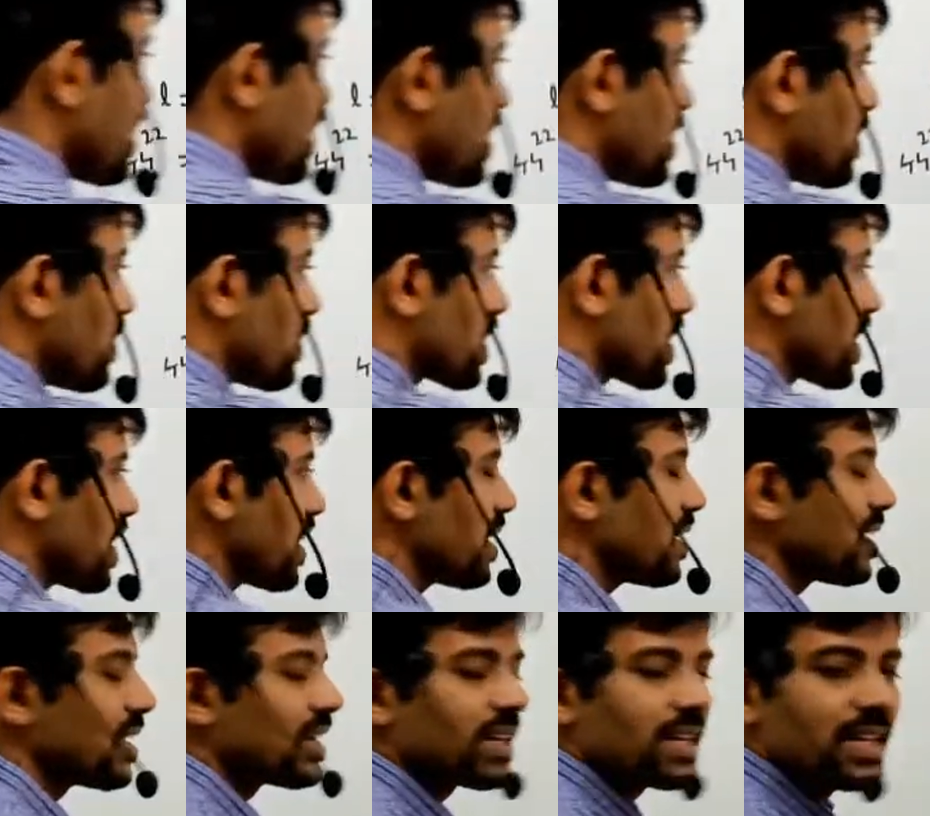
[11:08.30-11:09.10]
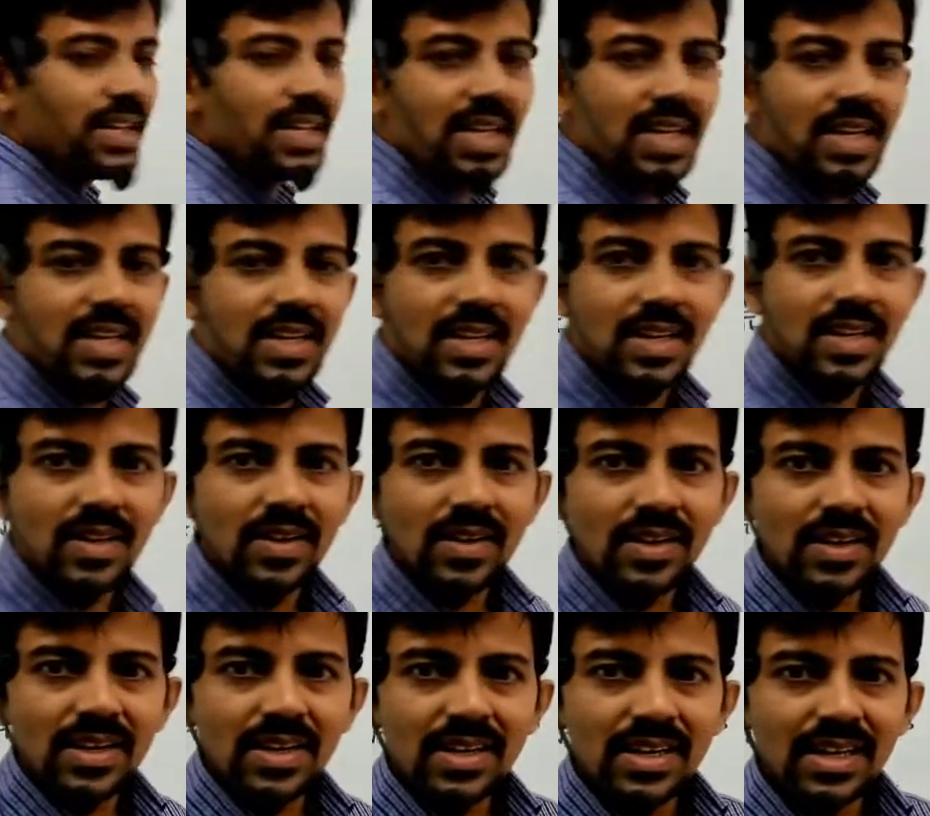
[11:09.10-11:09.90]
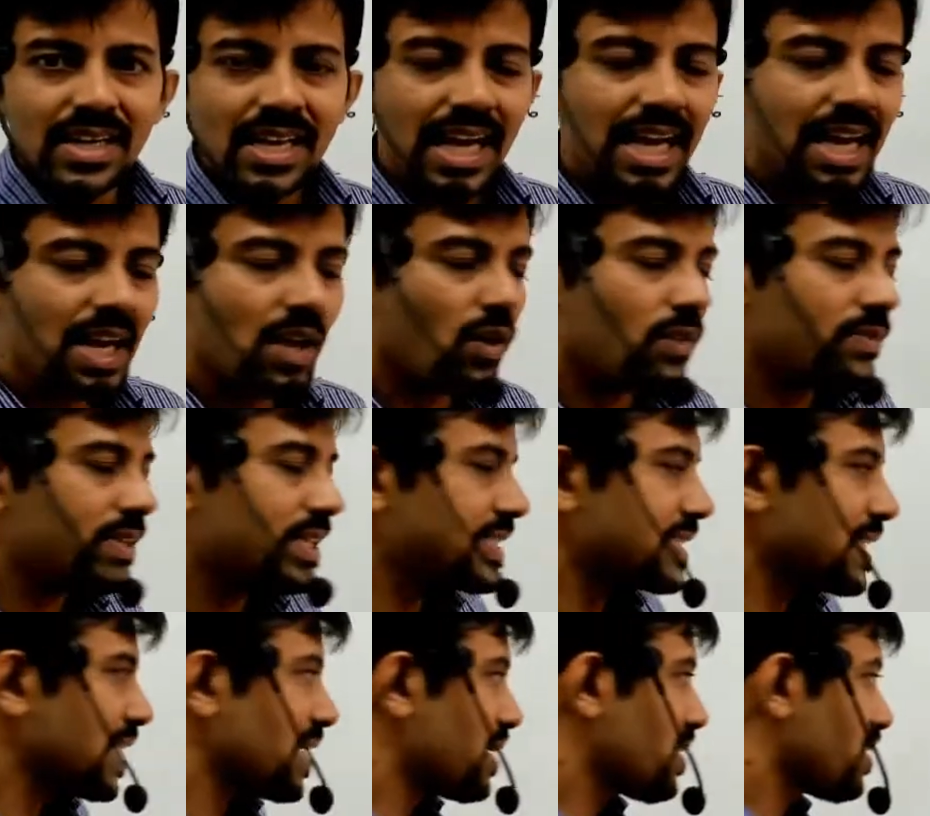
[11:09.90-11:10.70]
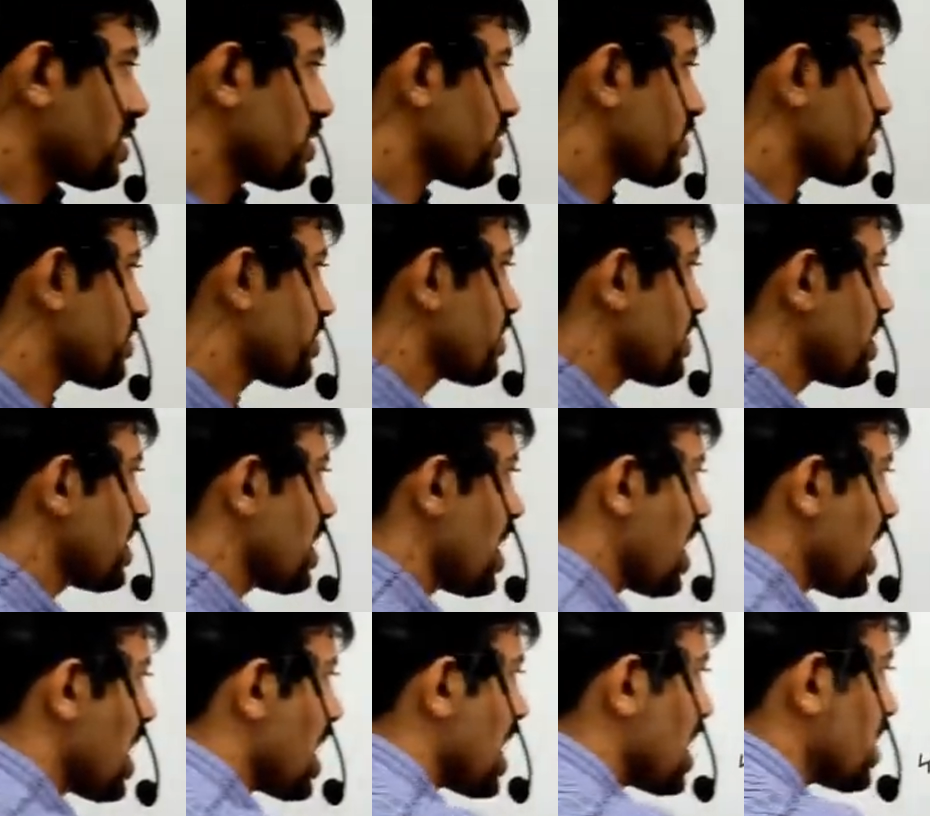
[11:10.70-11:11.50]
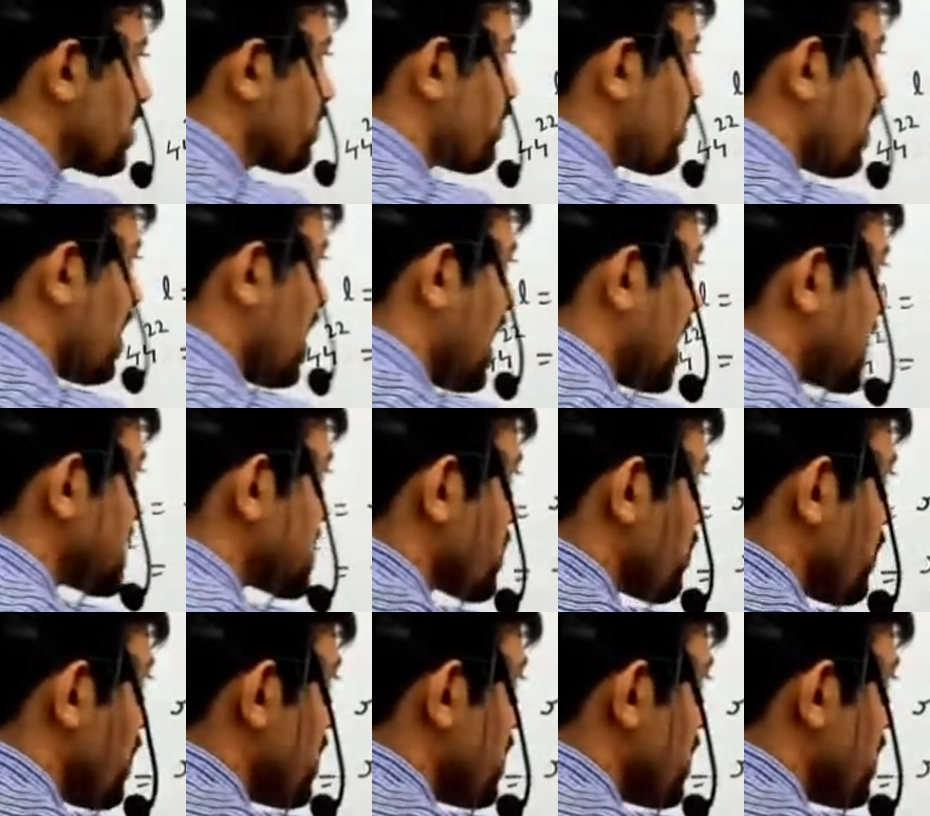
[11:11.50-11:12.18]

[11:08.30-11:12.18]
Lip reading: Okay. Area of the sector is half r square